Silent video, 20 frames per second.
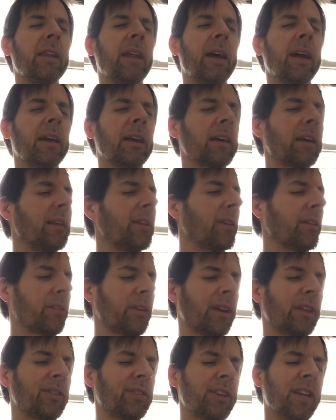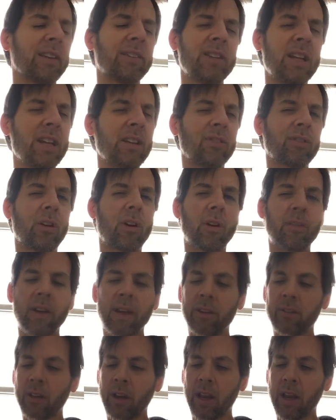Like there's like 16
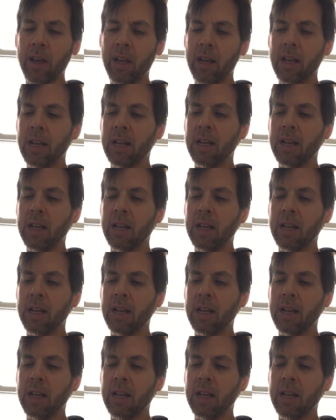servings in a